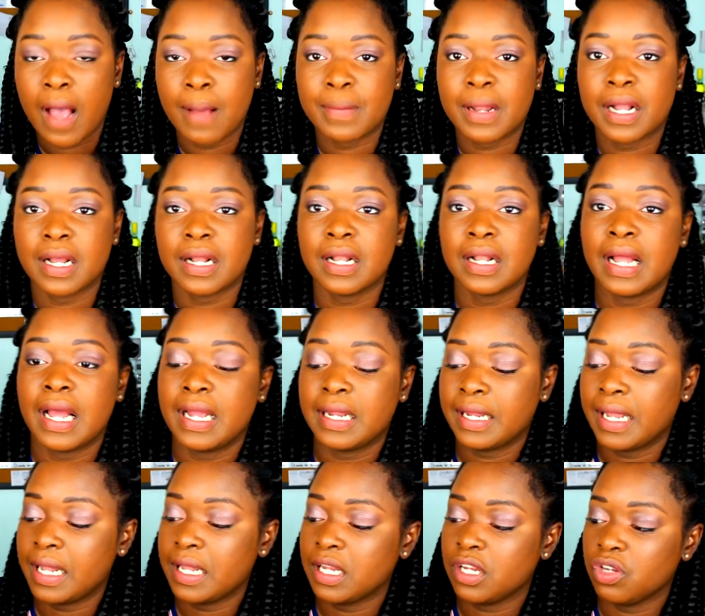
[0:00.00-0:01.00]
I'm not gonna lie,
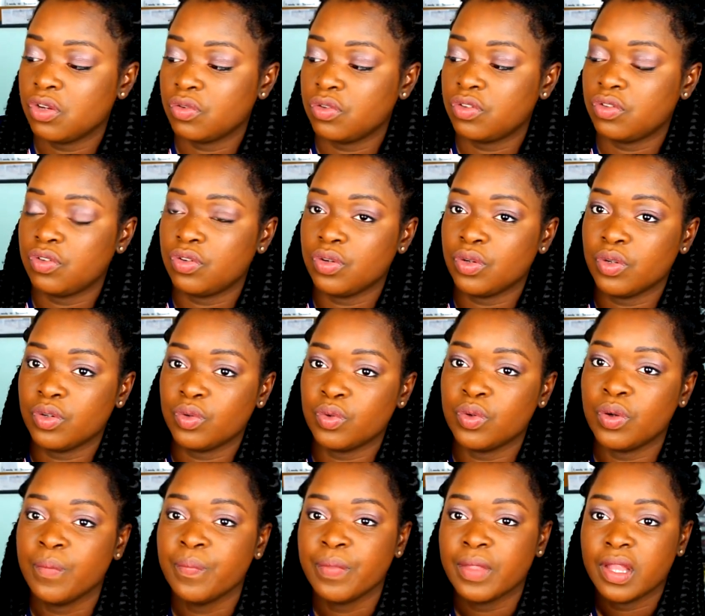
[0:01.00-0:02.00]
getting used
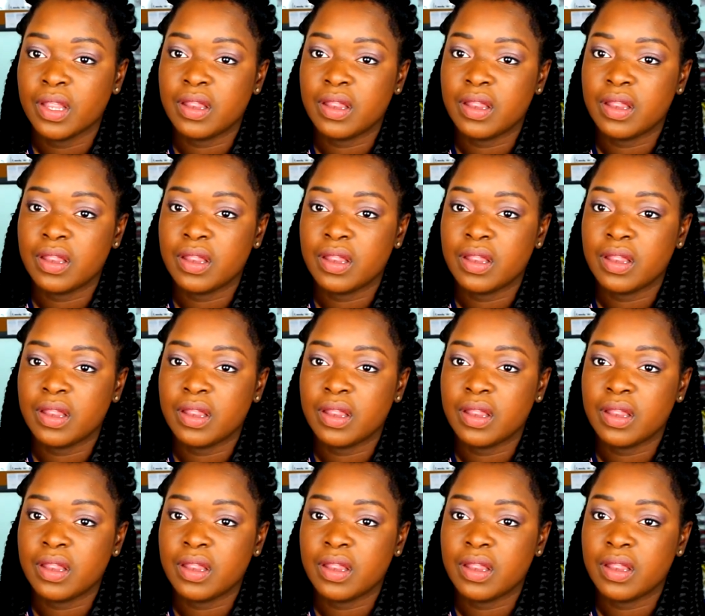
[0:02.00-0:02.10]
to